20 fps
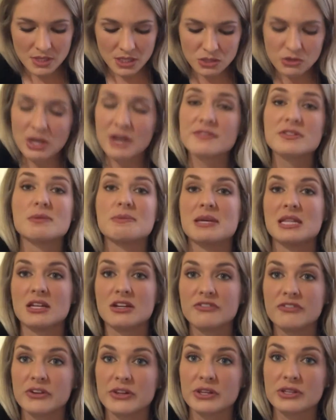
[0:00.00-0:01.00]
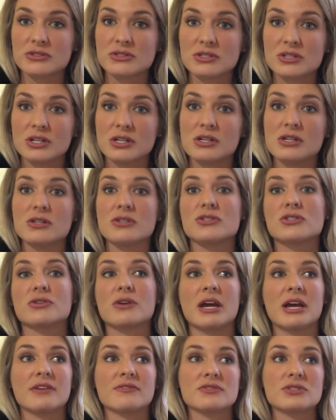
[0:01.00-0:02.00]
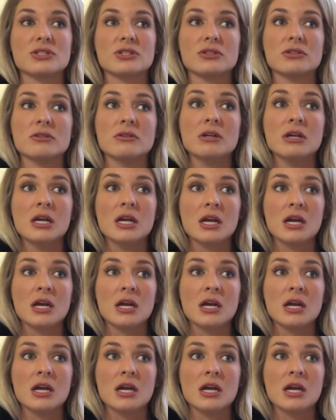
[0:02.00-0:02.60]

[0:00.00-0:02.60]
You have to be there for those girls. You have to